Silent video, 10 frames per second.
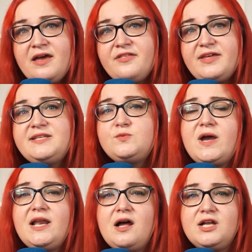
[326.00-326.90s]
That is
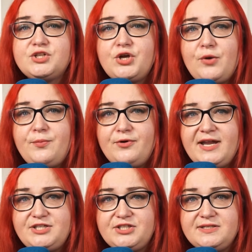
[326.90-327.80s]
why large
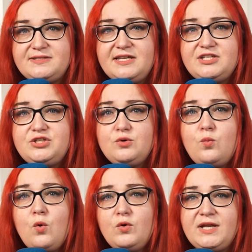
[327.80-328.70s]
corporations issue
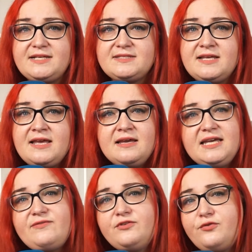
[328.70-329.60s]
warnings
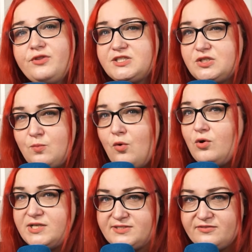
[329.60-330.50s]
even for the
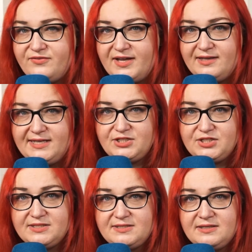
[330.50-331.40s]
smallest of
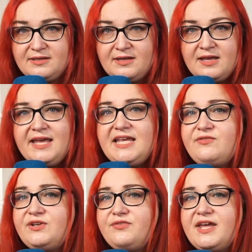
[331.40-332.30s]
violations,
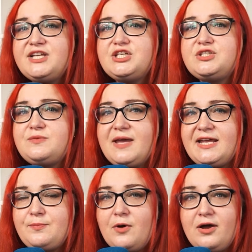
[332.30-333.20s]
even if they are just
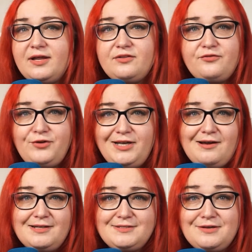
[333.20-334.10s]
made by the
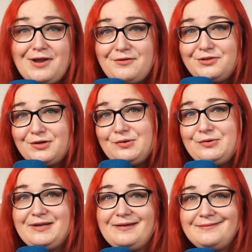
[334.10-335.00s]
freelancer around the
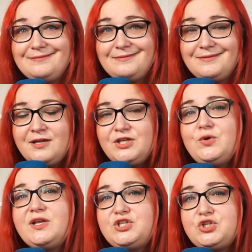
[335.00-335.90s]
corner.
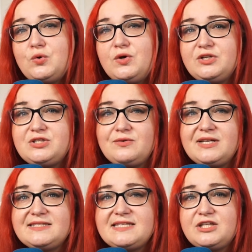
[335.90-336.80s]
To ensure you don't
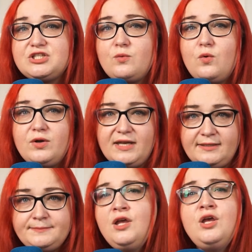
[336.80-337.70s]
get such a
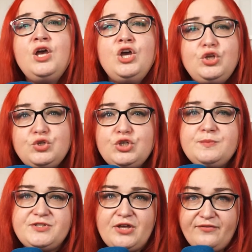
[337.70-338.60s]
warning, you should
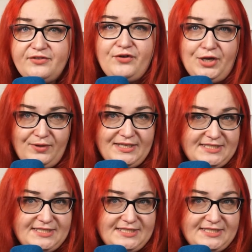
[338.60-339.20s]
observe the following